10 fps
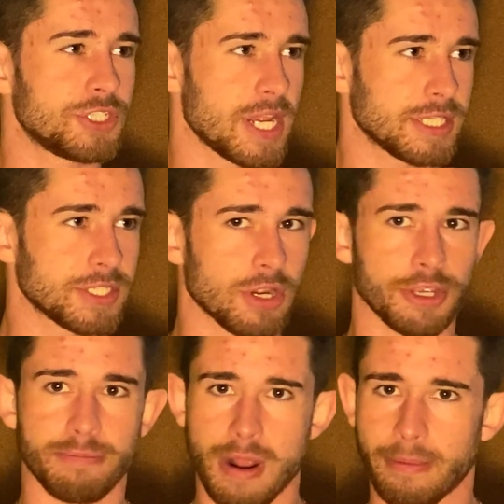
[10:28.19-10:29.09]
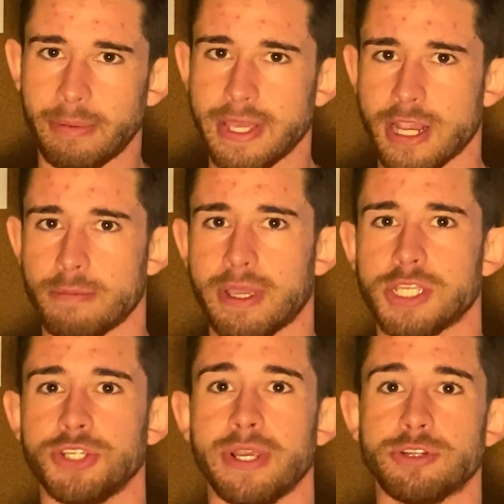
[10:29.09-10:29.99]
Chances are you're probably here
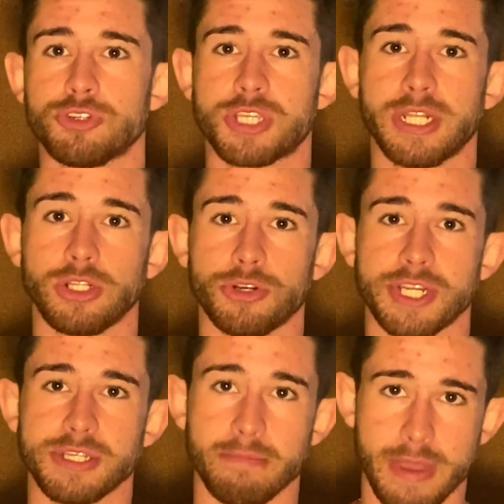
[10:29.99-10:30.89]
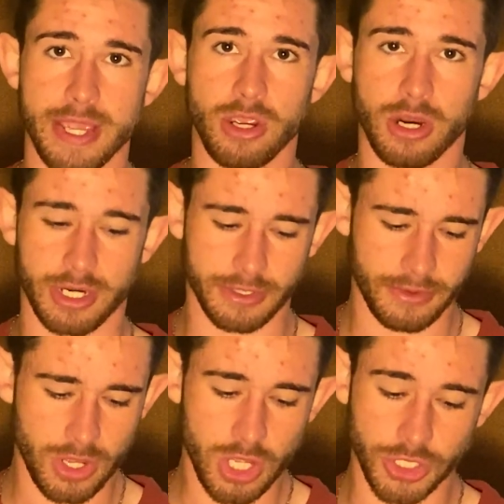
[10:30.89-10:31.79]
because you're interested in learning to make art.
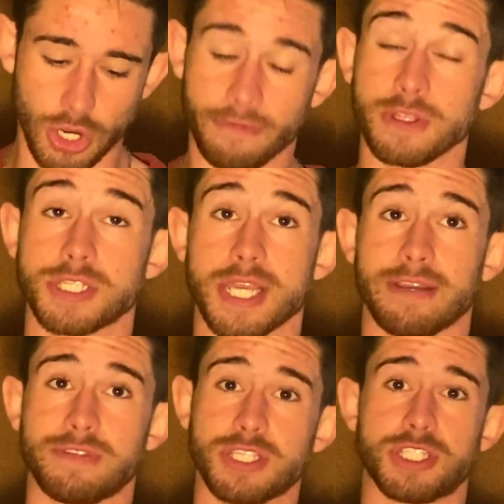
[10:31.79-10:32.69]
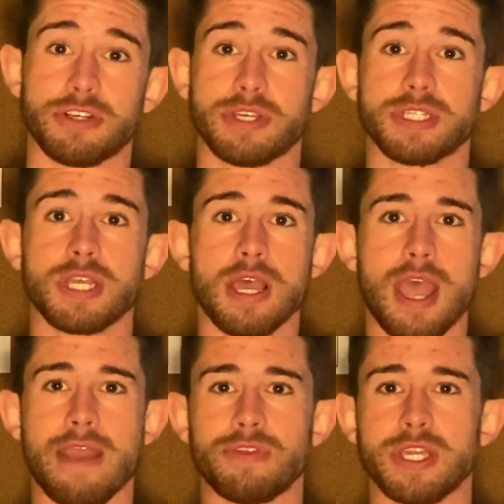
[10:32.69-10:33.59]
So for the sake of this series,
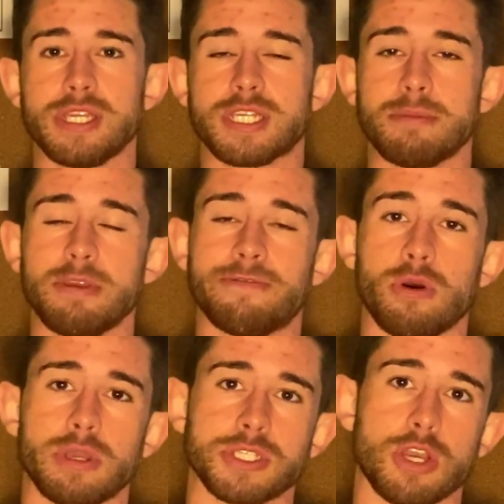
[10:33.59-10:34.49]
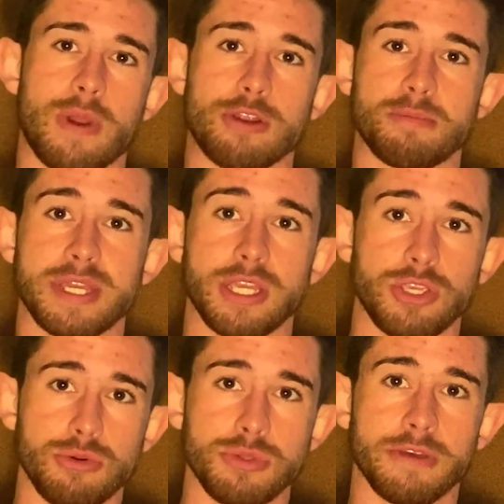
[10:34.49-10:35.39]
everything is going to be focused around making
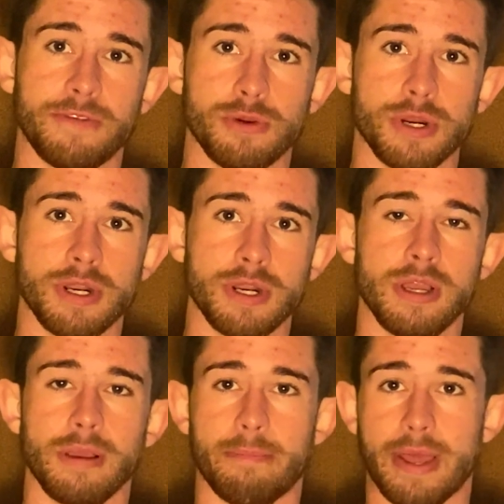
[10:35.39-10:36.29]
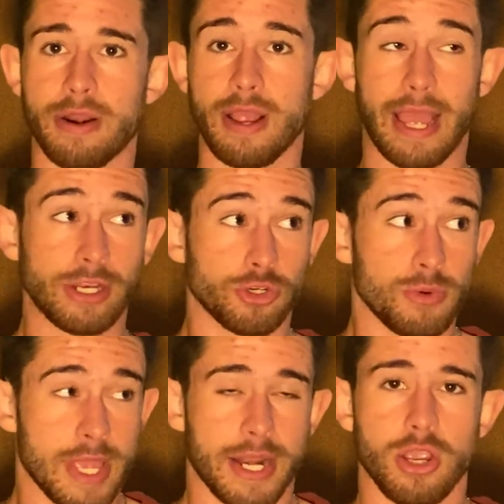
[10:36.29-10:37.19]
you, the viewer, better at
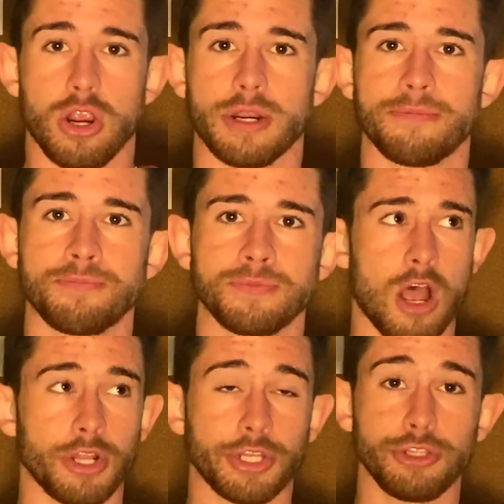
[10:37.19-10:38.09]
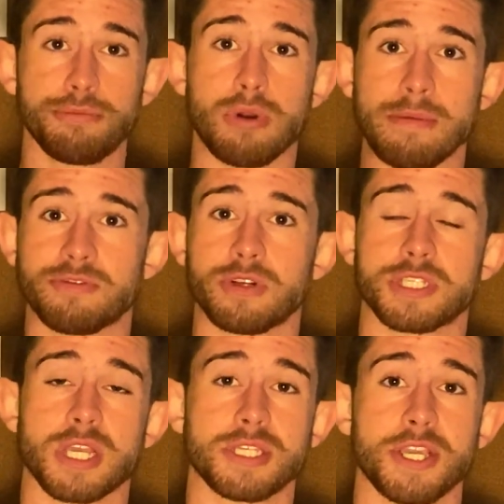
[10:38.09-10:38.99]
creating art. I'll include prompts for
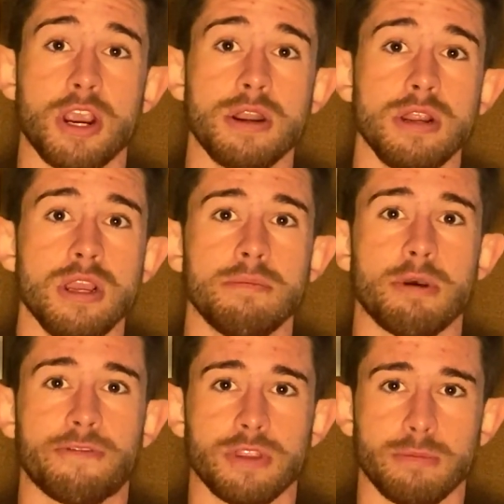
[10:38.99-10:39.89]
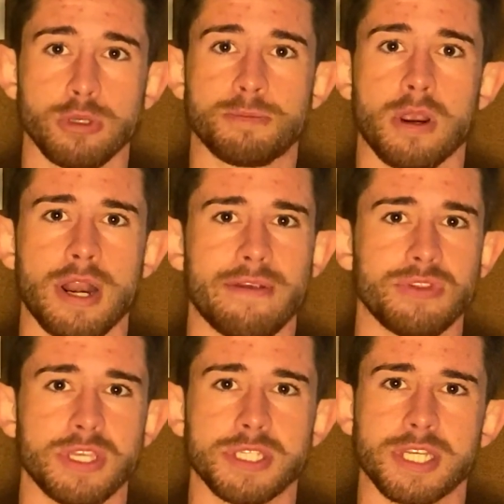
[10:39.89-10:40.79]
discussing art, but for the most part,
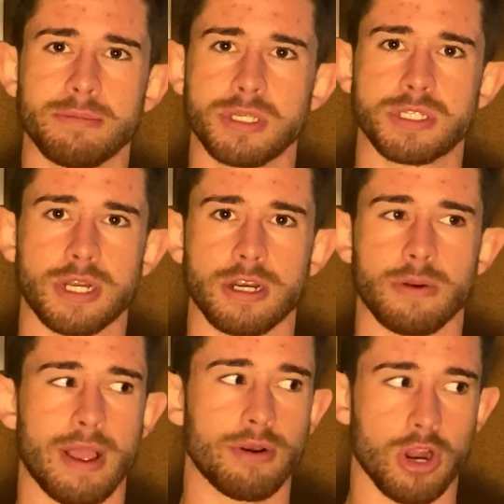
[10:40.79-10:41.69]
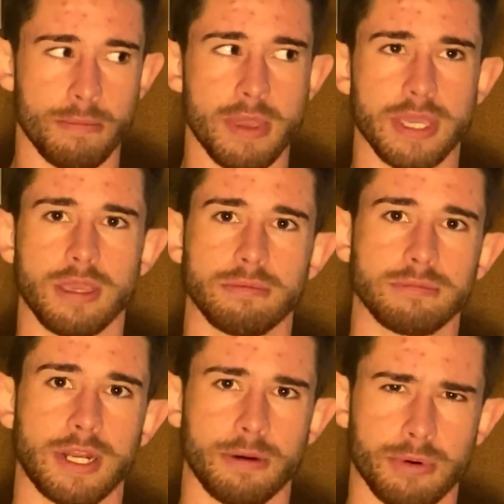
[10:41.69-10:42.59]
everything's going to be centered around art making
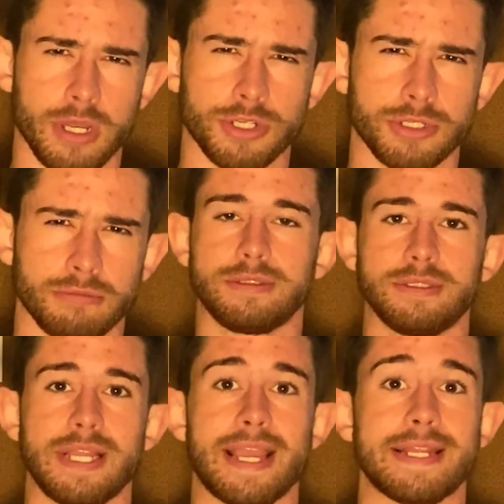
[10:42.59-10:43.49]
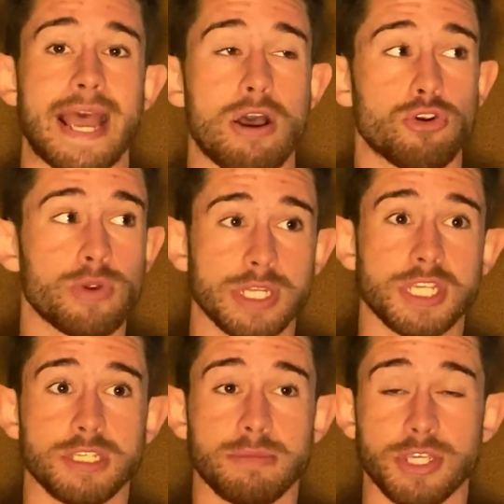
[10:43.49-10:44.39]
and art production, and how
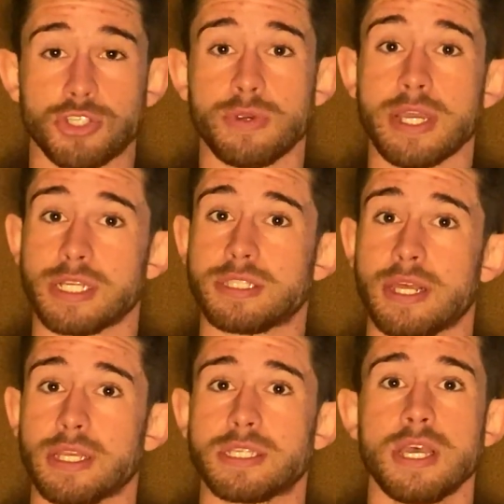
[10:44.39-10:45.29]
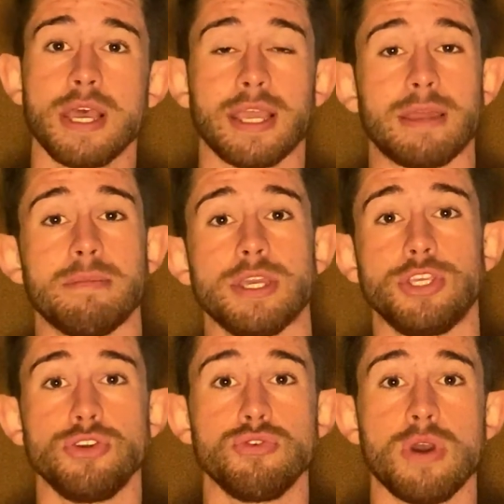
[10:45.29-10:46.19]
criticism, history, and aesthetics can make
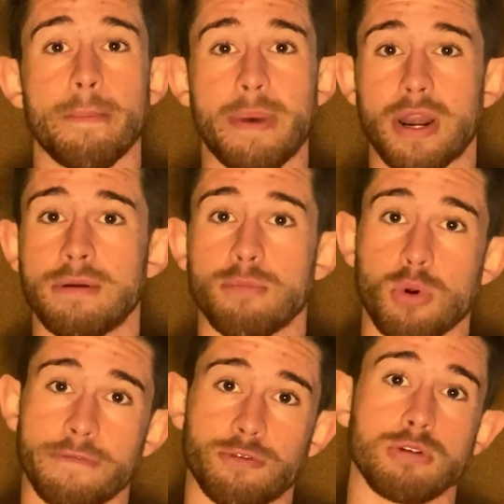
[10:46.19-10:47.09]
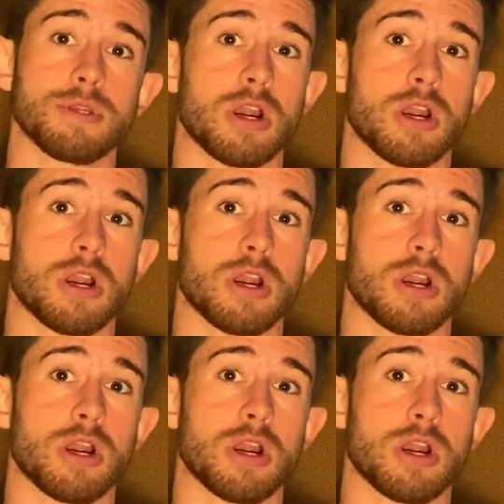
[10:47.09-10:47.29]
you a better, more informed